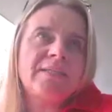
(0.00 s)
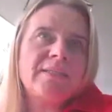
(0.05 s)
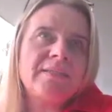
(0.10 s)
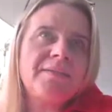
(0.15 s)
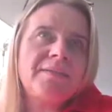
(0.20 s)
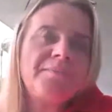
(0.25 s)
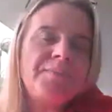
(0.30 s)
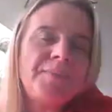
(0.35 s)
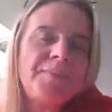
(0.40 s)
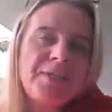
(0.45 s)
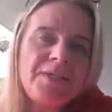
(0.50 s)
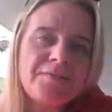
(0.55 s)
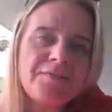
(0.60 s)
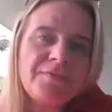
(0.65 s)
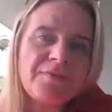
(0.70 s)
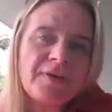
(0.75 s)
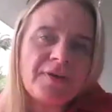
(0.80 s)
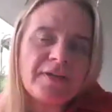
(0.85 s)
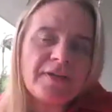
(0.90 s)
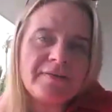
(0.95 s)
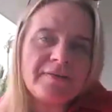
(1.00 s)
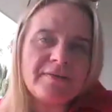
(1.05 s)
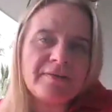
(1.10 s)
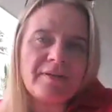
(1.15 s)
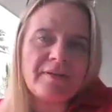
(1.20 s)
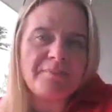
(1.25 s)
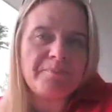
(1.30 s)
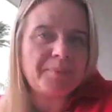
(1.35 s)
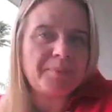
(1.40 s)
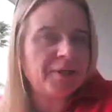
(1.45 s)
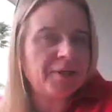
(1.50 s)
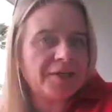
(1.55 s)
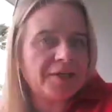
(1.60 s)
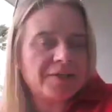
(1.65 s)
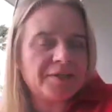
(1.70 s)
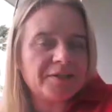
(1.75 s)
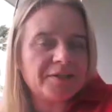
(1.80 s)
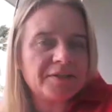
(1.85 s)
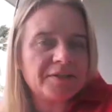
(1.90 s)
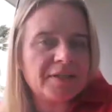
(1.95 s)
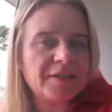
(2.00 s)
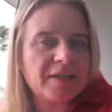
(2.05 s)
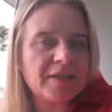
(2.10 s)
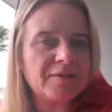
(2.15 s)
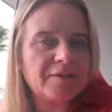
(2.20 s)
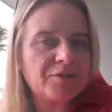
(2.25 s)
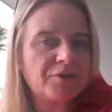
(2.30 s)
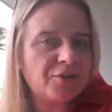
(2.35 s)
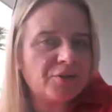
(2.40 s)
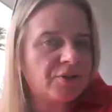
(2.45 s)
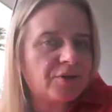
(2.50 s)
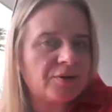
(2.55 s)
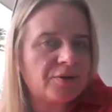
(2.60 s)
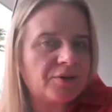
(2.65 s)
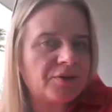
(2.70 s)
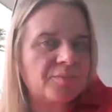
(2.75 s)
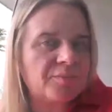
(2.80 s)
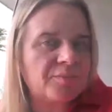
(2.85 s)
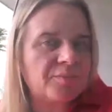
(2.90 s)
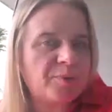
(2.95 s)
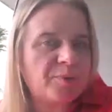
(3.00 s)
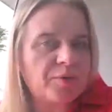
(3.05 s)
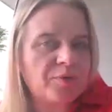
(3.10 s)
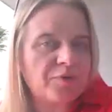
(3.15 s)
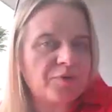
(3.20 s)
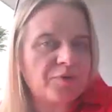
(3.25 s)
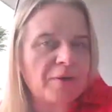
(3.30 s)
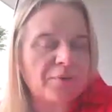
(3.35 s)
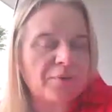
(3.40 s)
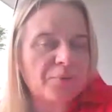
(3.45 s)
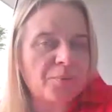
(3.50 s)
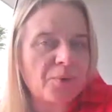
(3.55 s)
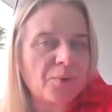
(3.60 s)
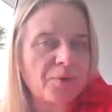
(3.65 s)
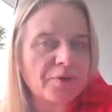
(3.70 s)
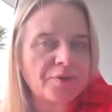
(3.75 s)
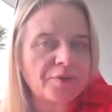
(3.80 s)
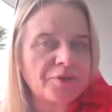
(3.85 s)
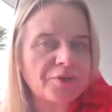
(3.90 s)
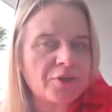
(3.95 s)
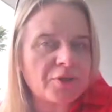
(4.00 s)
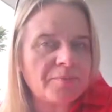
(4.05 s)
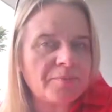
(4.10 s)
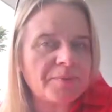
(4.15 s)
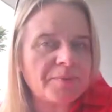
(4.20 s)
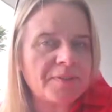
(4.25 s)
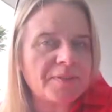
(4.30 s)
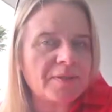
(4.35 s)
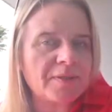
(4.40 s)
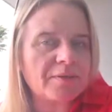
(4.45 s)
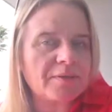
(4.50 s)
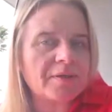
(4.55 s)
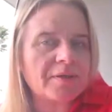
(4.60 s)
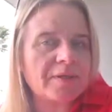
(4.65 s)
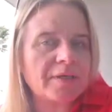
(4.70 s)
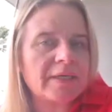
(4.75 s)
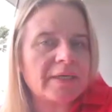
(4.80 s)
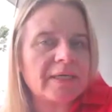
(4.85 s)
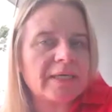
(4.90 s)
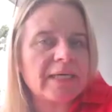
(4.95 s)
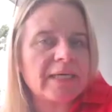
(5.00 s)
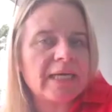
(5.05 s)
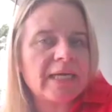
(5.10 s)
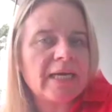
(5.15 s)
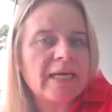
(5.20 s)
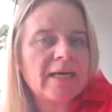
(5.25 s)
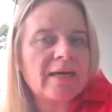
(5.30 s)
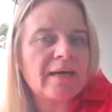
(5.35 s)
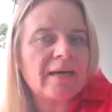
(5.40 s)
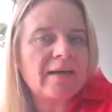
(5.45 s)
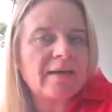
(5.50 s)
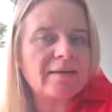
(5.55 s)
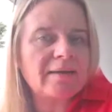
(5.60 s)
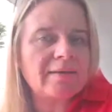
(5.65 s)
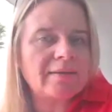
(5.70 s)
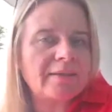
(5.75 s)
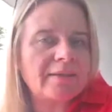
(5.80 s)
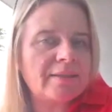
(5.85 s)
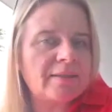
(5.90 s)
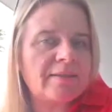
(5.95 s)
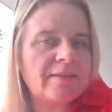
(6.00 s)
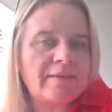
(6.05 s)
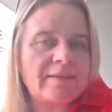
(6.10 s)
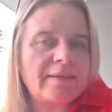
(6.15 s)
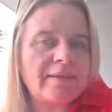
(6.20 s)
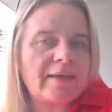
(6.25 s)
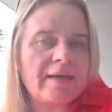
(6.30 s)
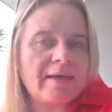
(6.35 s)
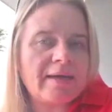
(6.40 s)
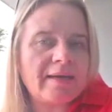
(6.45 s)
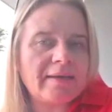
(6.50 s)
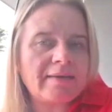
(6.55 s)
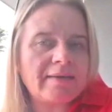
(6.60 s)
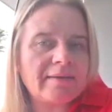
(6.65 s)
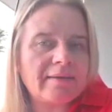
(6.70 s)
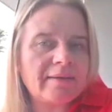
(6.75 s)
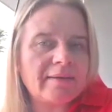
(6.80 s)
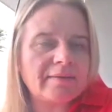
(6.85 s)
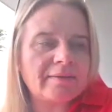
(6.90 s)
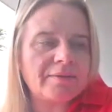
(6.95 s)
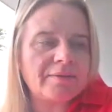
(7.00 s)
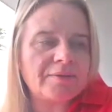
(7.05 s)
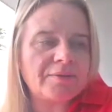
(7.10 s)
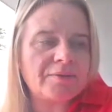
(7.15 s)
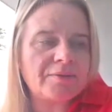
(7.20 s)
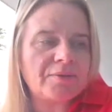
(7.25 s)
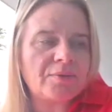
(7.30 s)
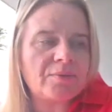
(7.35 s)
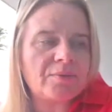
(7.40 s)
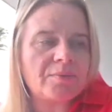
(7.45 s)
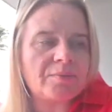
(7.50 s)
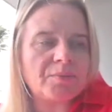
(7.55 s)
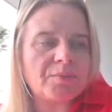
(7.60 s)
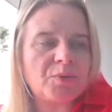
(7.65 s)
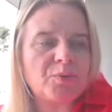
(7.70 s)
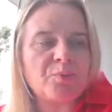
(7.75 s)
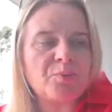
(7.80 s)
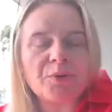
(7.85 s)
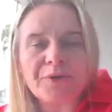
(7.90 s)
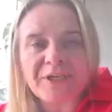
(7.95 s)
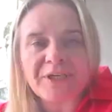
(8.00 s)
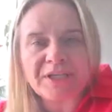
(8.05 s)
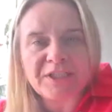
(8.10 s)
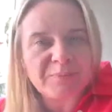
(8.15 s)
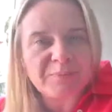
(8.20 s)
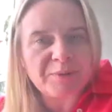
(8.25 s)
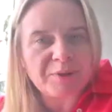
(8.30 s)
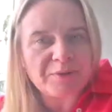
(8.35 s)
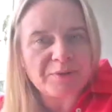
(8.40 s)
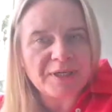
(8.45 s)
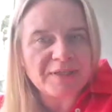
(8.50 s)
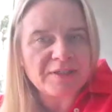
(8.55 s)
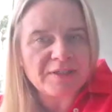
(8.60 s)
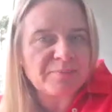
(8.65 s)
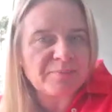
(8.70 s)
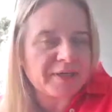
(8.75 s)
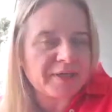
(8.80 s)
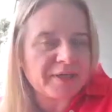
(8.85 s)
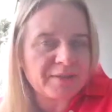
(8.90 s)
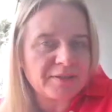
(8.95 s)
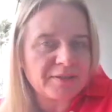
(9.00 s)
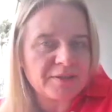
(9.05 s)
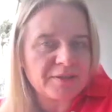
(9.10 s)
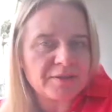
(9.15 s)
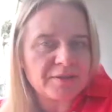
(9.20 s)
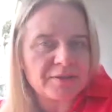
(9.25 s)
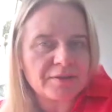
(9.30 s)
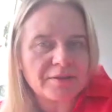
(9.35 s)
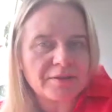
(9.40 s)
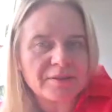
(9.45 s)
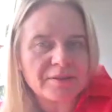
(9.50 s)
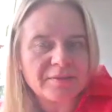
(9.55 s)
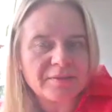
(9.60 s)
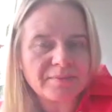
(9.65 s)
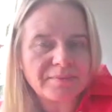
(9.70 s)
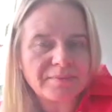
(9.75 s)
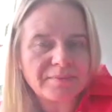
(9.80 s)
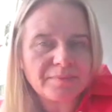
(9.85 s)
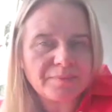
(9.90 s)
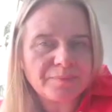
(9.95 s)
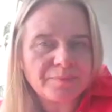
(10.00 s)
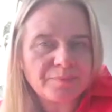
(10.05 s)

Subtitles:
does it mean that the beginners can join both our workshops, or is it dedicated, to more experienced practitioners?